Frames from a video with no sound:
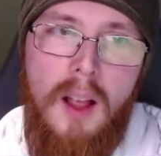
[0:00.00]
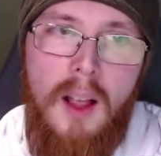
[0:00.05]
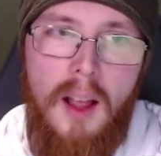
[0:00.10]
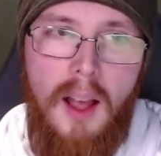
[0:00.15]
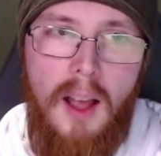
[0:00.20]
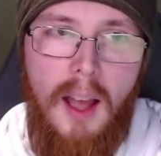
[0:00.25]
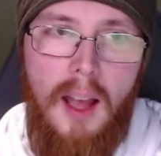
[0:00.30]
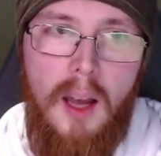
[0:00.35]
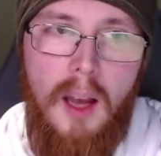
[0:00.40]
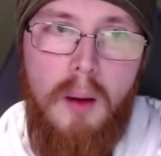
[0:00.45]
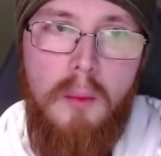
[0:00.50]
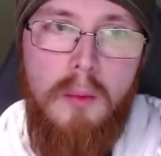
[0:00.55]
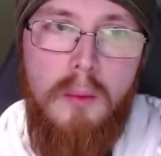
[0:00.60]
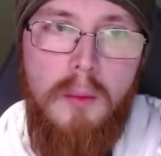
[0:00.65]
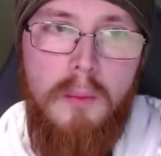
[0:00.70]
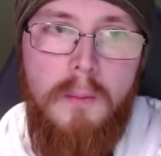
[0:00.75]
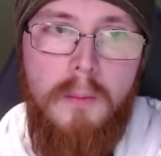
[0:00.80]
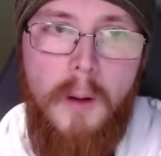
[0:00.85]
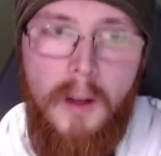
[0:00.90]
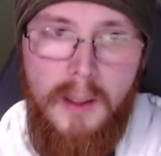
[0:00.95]

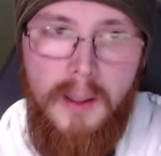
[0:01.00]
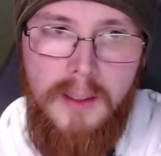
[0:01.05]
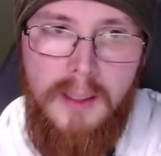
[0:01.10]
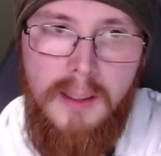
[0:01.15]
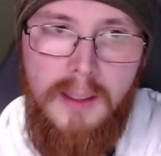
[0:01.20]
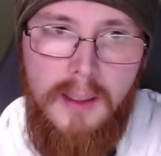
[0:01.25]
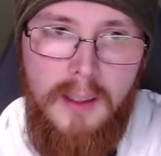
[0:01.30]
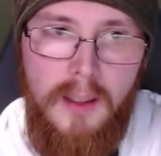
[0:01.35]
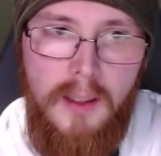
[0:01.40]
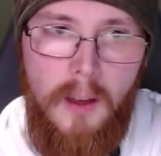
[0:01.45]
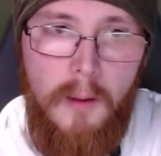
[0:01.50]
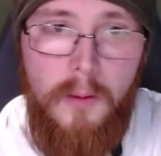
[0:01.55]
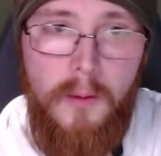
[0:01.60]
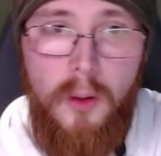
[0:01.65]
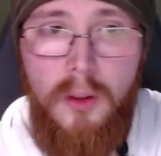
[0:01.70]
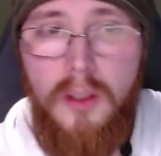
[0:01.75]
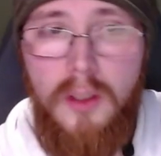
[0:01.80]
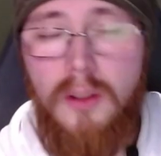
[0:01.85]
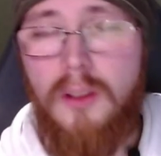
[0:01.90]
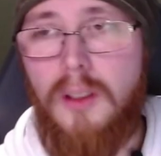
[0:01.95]
But a few
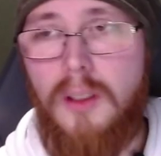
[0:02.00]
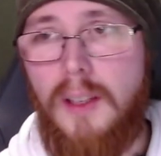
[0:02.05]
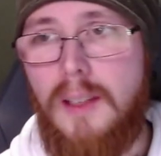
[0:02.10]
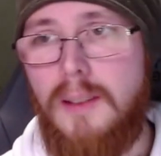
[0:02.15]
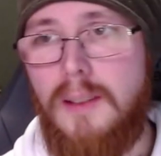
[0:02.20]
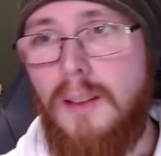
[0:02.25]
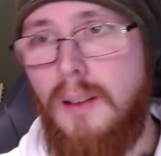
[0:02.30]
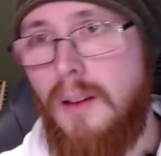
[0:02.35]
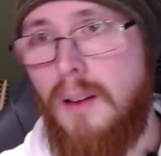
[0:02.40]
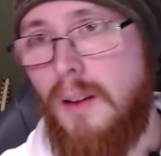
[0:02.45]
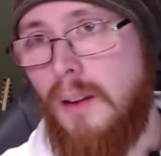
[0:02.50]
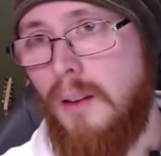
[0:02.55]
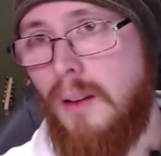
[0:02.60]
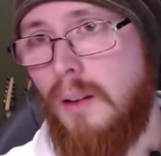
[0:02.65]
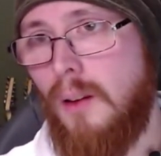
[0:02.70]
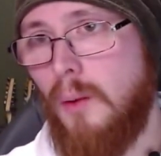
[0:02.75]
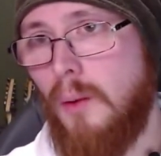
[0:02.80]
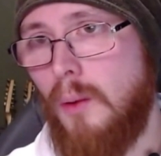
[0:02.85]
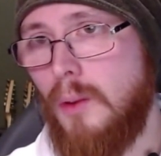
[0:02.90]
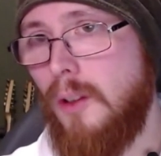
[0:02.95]
years later,
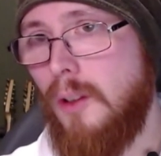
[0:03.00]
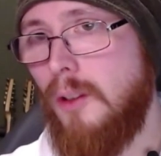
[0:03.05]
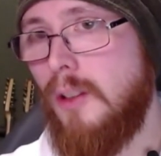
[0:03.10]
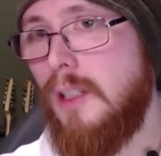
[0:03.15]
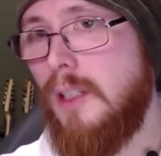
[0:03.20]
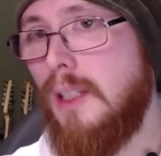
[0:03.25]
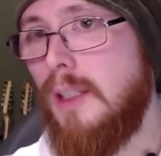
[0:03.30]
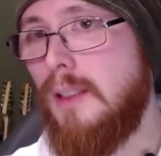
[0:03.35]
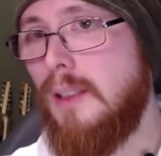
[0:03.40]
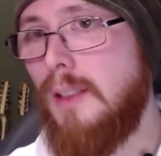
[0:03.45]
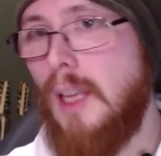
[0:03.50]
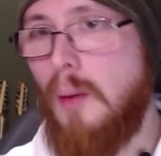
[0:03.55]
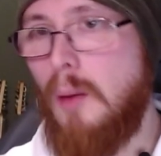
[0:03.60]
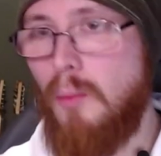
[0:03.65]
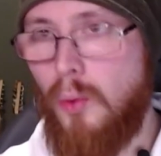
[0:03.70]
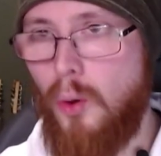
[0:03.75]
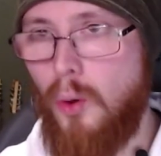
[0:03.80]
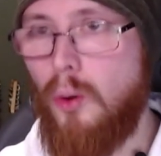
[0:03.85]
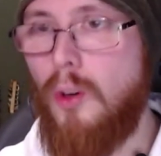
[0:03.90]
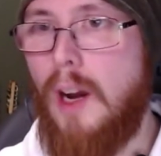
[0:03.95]
I was learning game
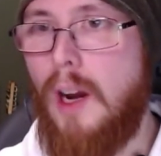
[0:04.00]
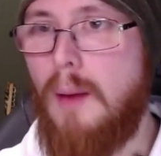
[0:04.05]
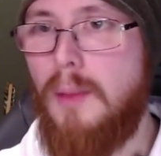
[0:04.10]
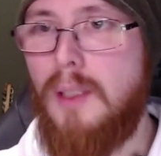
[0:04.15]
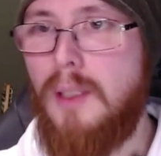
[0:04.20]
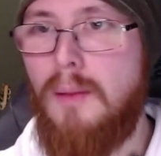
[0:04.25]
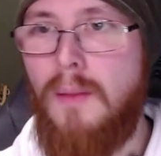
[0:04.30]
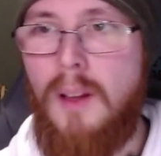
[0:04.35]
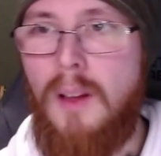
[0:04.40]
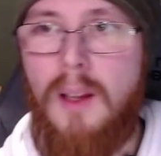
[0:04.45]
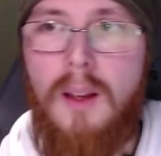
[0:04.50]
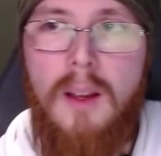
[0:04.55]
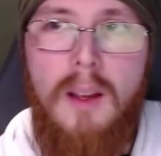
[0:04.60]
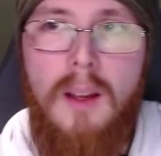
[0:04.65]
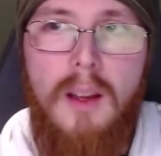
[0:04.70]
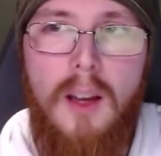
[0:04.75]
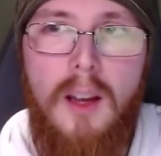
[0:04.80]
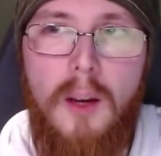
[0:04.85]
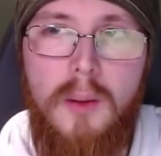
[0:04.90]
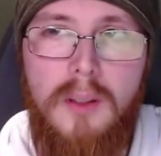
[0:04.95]
programming.
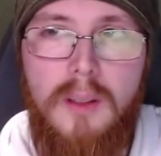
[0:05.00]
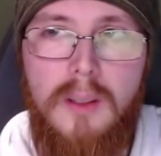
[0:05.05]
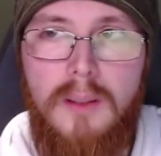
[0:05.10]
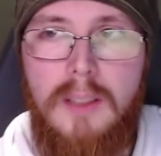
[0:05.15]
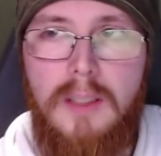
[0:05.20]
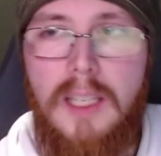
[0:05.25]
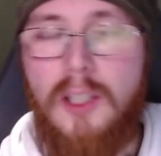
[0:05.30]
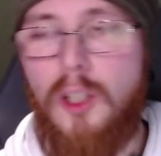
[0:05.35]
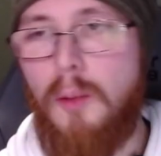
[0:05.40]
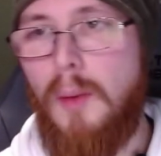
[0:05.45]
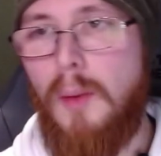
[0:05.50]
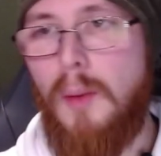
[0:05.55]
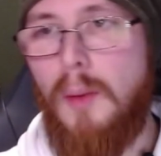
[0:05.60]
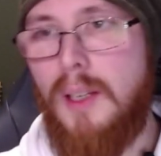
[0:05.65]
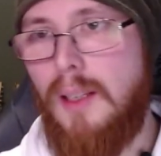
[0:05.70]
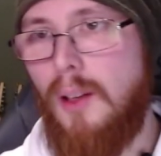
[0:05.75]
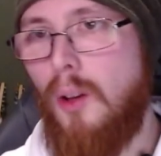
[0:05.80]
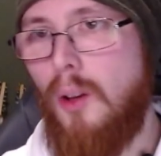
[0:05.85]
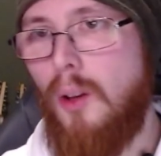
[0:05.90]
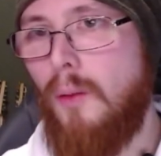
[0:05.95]
I was teaching
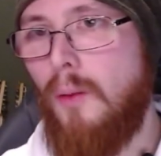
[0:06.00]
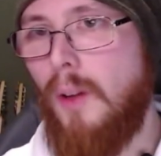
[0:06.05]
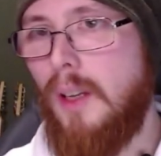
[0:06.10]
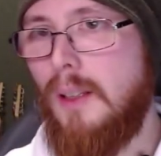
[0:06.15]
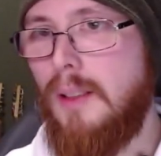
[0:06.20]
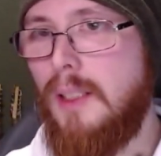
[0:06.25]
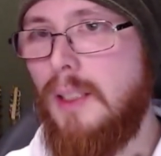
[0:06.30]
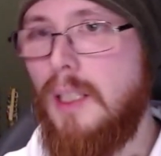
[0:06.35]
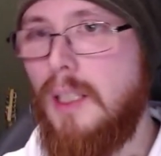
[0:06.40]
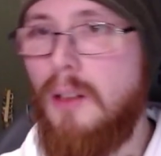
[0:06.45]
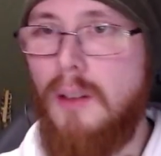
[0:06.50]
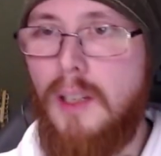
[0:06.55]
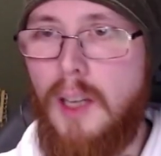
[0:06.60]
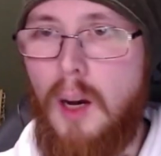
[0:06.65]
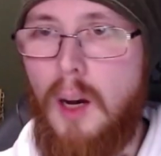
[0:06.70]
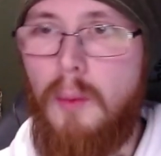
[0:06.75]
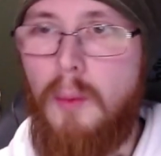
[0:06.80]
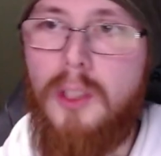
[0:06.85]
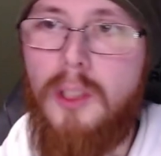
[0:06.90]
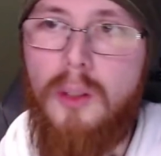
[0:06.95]
myself and gearing
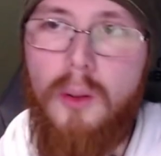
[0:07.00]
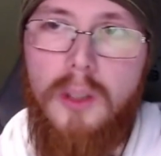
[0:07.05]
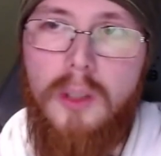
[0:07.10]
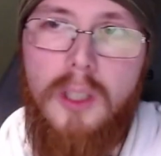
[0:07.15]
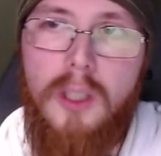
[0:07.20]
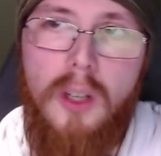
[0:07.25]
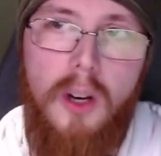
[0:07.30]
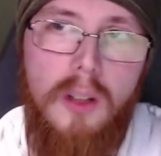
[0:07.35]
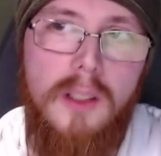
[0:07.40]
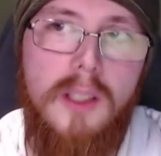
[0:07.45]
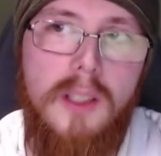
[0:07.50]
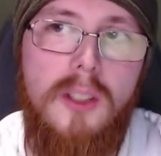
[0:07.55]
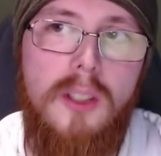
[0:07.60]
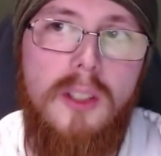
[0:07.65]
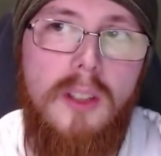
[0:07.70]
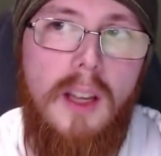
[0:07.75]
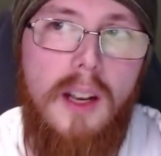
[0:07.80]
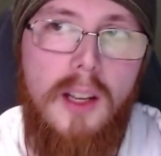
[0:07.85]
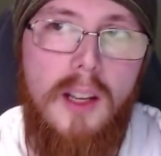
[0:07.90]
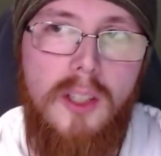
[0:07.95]
up to go to college,
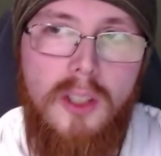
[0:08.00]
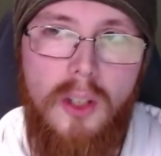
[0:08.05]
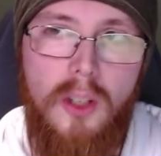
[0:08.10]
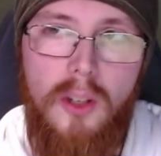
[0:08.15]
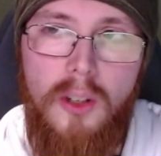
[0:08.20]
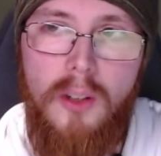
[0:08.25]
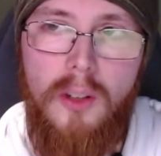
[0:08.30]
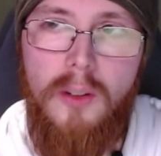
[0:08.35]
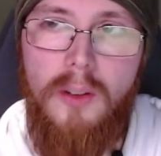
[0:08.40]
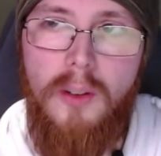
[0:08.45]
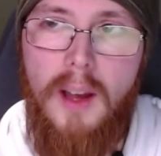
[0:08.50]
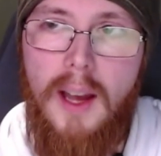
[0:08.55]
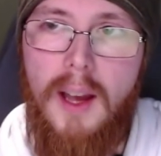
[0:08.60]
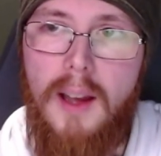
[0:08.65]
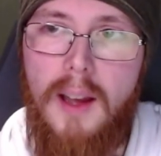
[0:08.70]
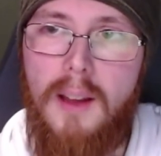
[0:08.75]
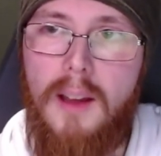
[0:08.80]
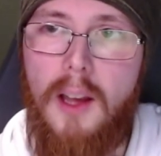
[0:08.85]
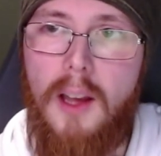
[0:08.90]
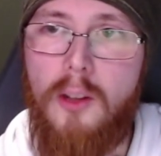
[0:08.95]
and I saw
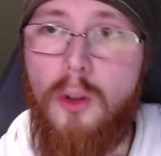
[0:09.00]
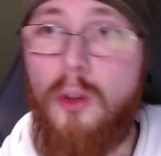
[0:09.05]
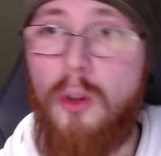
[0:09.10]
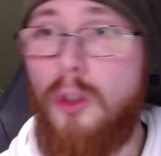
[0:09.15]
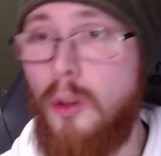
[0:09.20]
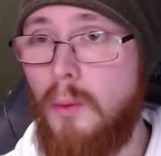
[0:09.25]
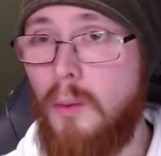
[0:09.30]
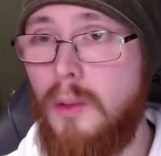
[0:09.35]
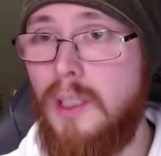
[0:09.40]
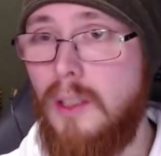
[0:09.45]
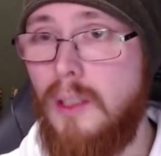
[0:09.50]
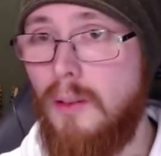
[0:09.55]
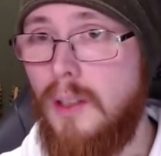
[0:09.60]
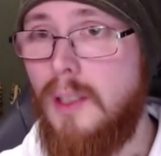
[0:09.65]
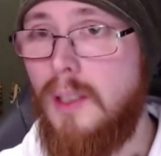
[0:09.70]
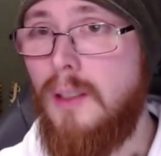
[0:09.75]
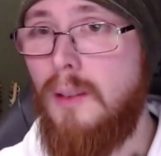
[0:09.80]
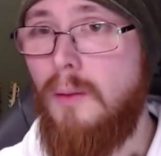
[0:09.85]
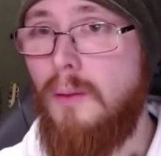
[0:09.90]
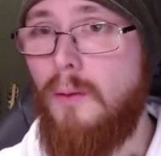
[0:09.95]
a YouTube
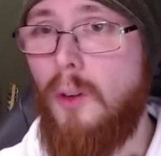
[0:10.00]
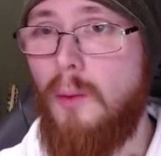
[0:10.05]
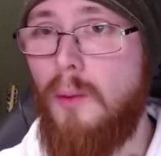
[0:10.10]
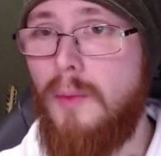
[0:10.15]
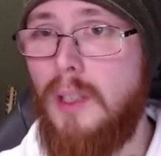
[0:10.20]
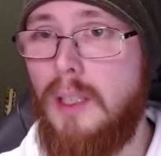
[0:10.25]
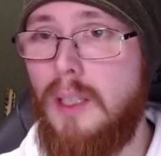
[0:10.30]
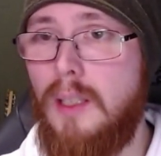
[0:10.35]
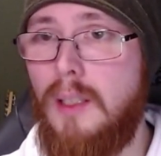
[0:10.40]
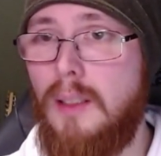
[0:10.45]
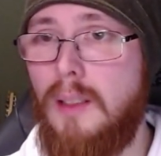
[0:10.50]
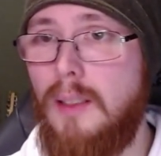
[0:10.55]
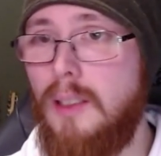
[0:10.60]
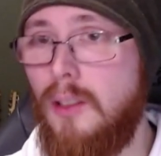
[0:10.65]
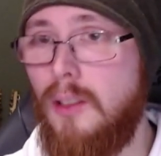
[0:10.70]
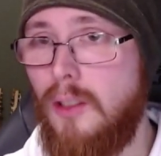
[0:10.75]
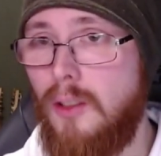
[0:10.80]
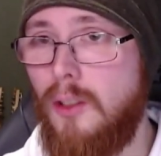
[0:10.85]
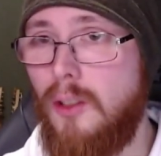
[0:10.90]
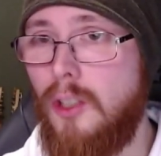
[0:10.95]
series from the
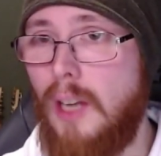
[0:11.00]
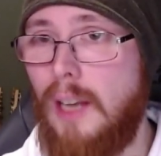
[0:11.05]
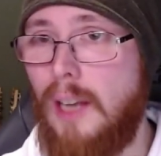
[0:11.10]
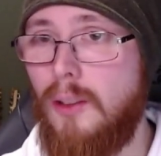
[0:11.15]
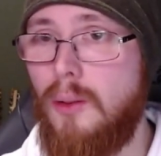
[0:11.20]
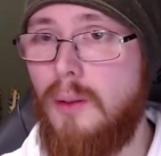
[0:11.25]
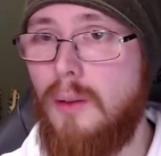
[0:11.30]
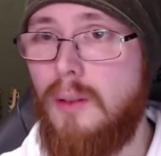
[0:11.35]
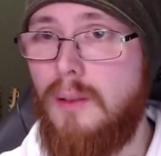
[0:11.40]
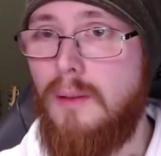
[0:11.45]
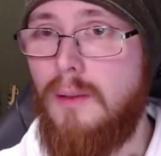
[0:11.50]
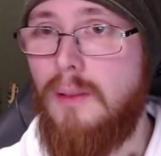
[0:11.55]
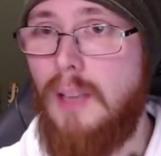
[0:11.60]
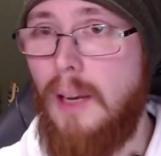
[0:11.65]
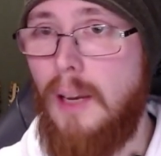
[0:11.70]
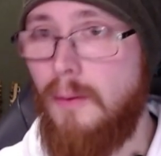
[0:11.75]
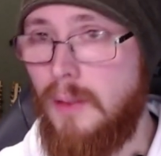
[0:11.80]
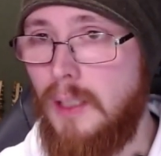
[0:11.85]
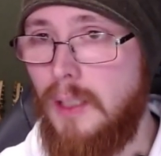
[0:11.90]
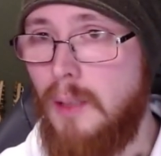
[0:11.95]
Elysian Shadows
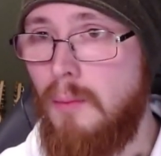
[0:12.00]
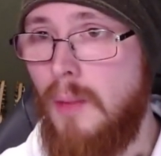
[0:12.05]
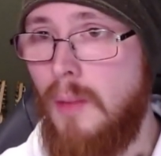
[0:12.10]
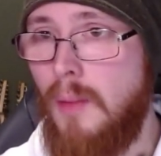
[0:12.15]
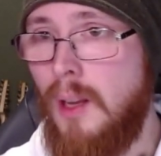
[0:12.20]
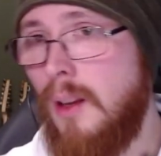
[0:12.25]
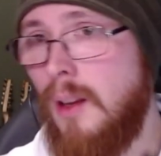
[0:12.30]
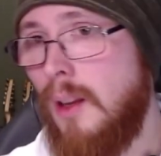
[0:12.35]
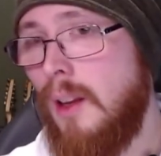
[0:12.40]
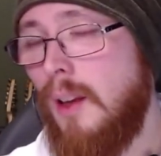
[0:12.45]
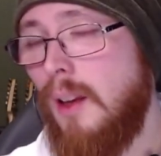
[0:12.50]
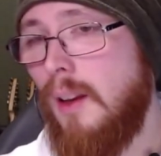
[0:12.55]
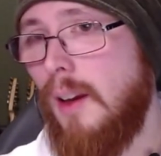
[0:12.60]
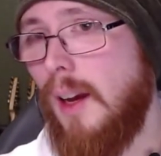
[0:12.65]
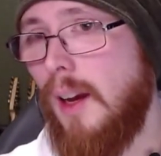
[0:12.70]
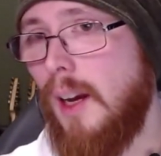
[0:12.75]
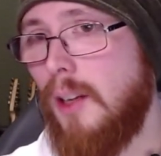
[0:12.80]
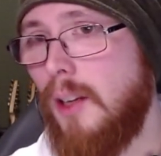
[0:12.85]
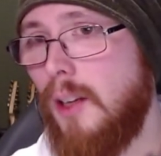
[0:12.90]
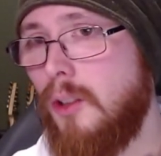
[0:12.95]
dev team
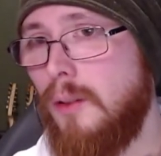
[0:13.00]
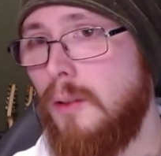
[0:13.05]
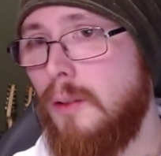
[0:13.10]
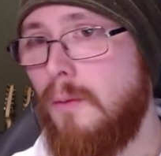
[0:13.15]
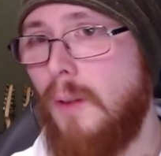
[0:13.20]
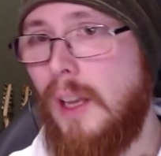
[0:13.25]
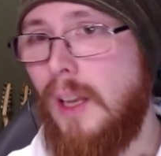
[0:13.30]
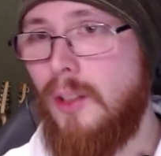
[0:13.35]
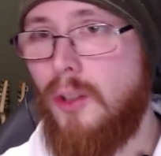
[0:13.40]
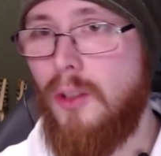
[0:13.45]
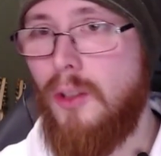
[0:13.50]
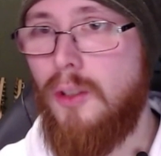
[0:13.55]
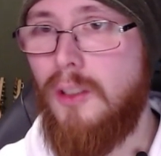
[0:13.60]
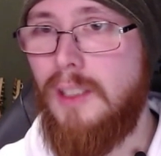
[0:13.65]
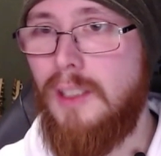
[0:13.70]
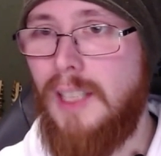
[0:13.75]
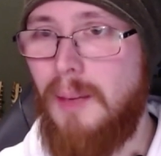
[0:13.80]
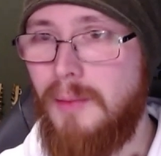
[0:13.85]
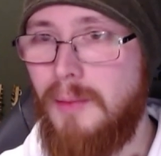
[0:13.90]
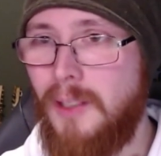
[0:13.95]
called Adventures in
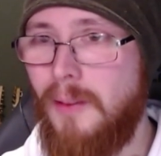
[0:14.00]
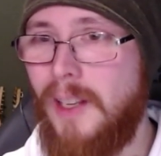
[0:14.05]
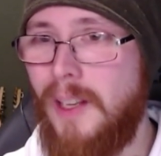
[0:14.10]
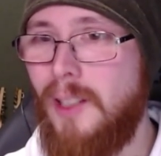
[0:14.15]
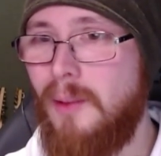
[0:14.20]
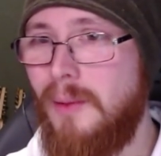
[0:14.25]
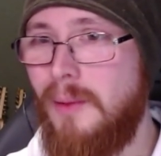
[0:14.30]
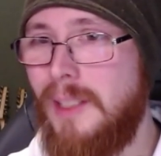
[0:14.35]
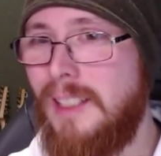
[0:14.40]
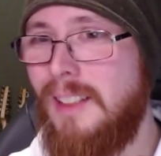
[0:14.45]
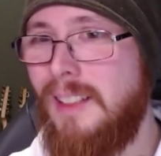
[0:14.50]
Game Development.